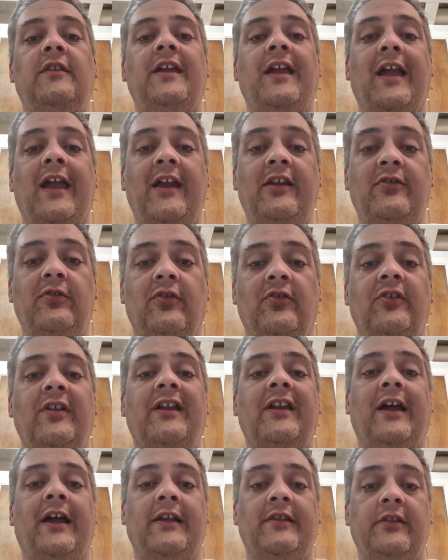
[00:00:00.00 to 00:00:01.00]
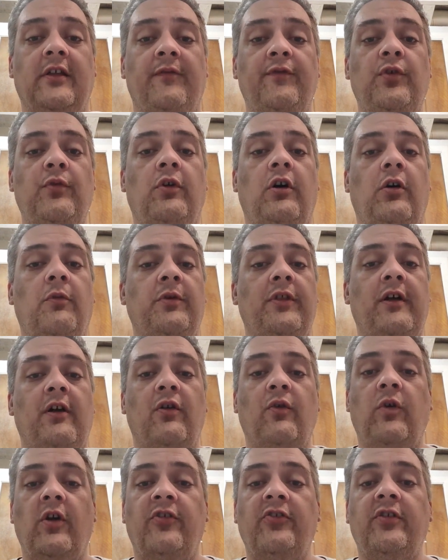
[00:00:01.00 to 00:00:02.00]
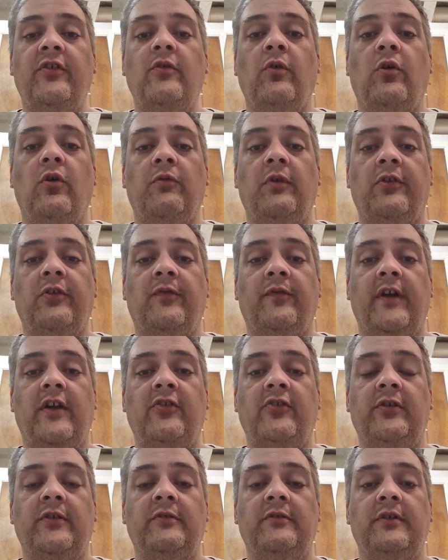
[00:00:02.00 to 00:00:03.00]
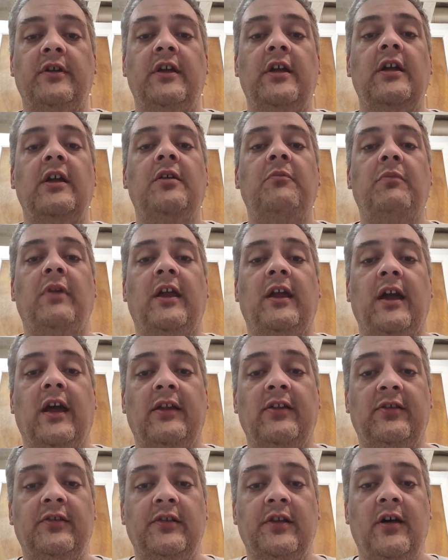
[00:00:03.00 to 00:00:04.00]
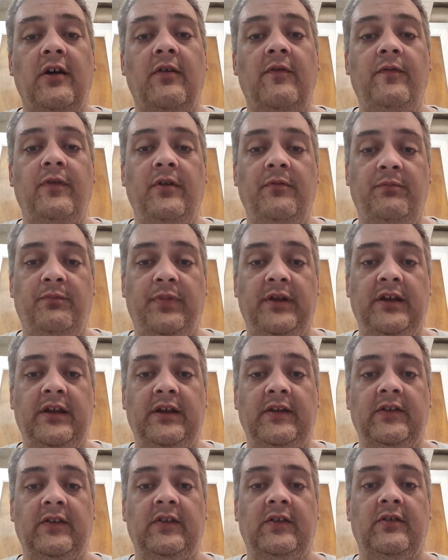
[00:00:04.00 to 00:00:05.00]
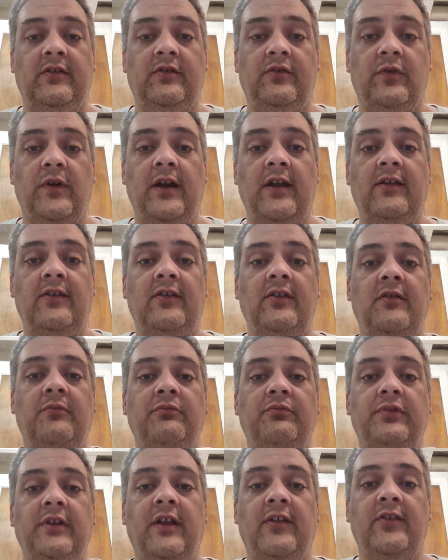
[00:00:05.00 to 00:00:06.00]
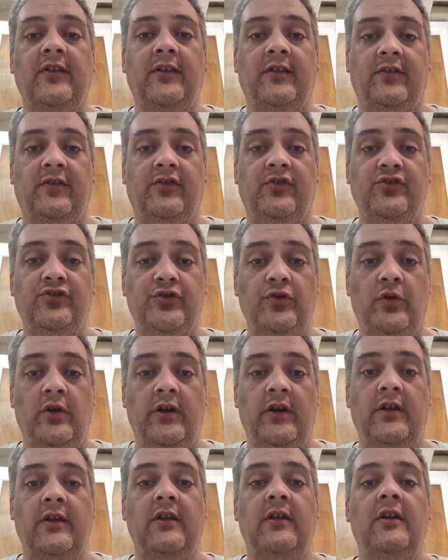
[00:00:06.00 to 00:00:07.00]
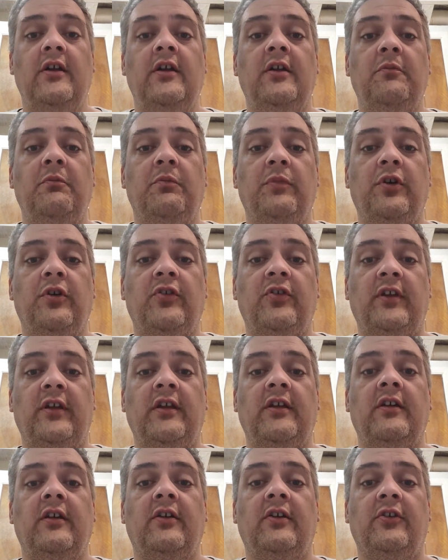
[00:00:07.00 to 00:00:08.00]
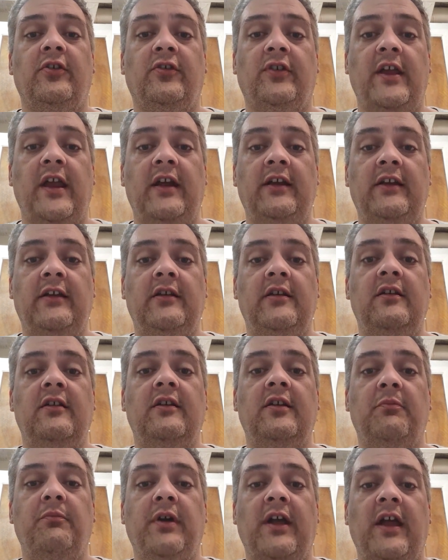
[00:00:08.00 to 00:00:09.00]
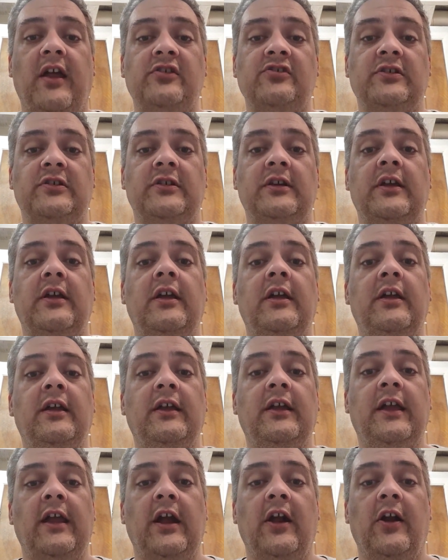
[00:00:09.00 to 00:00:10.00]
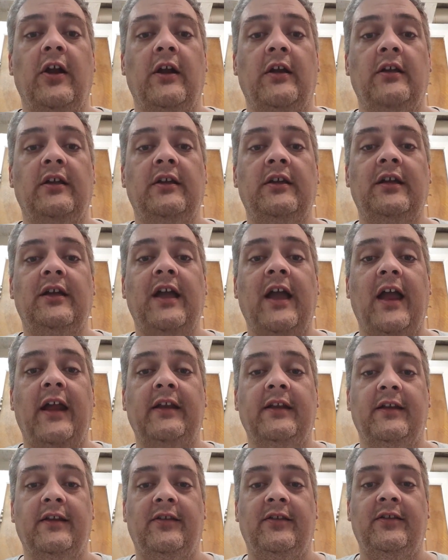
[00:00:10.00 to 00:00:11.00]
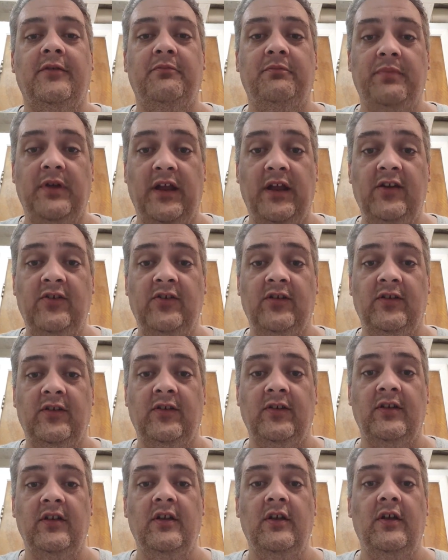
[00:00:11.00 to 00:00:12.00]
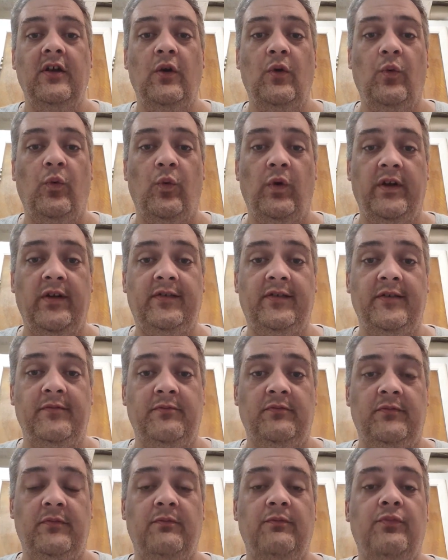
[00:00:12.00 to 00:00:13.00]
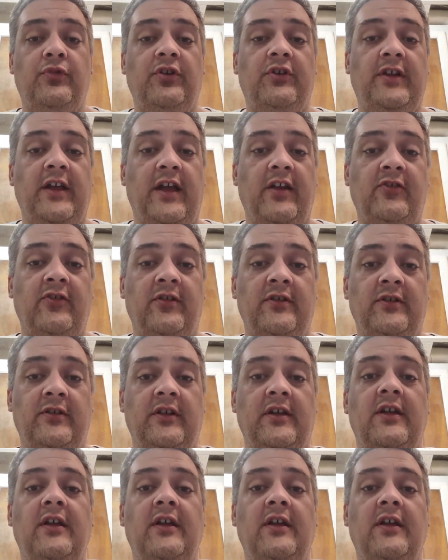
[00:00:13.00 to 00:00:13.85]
the angels, and I love you all without question or reservation. May God's love, peace, grace, blessings, joy, mercy, understanding, compassion, caring, kindness, patience, wisdom, protection,